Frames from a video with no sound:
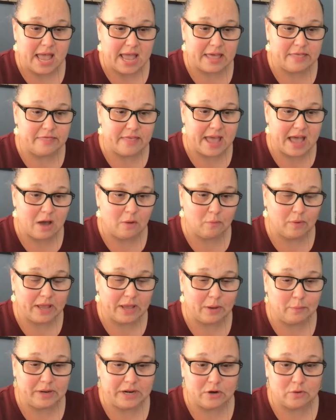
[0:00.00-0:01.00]
And that
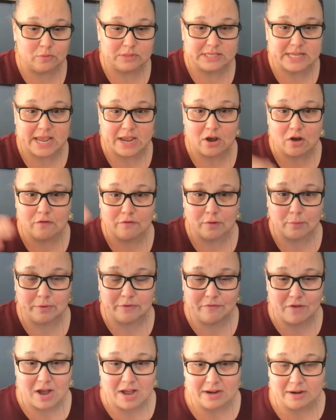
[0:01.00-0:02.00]
way we don't take over.
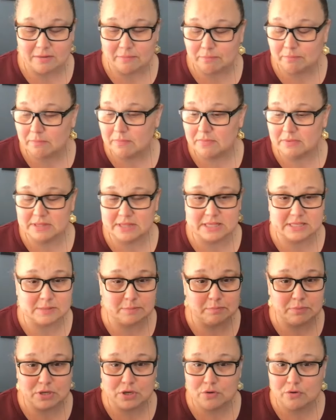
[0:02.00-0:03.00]
We've got this
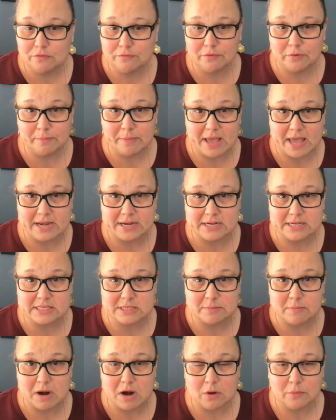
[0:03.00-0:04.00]
beautiful pendant
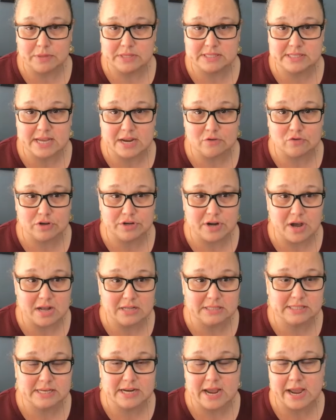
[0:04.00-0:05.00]
tomorrow with Sandra
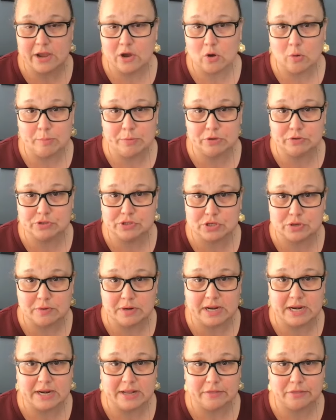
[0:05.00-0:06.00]
Dotson. I hope you'll
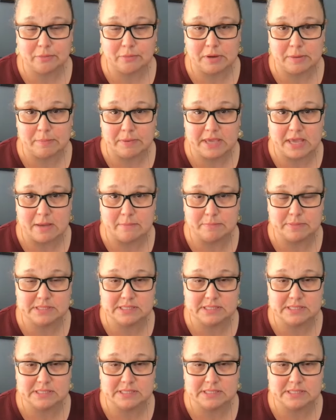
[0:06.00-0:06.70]
tune in at 3 p.m.